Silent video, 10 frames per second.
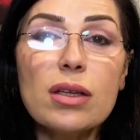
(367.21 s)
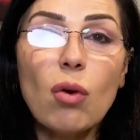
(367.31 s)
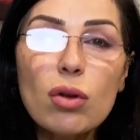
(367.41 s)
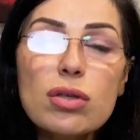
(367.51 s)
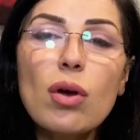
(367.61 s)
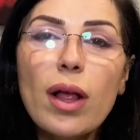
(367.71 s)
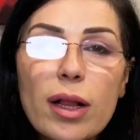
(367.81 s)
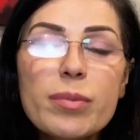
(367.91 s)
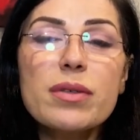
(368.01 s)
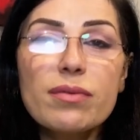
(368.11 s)
also
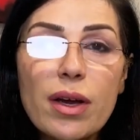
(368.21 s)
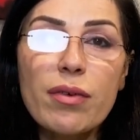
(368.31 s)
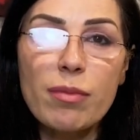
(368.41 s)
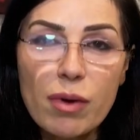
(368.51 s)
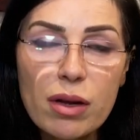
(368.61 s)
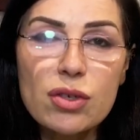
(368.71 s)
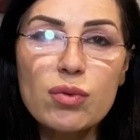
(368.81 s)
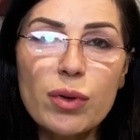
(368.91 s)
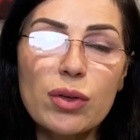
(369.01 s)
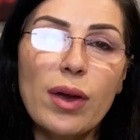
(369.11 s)
helps very much
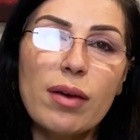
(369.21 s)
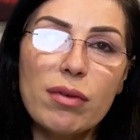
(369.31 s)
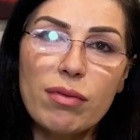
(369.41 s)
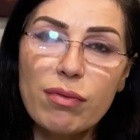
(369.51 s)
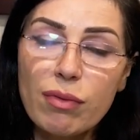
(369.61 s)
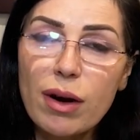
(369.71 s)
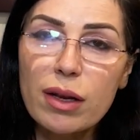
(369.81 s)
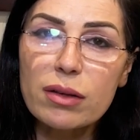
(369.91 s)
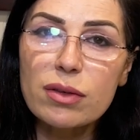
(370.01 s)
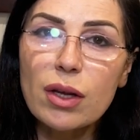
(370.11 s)
when you have a
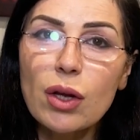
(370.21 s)
friend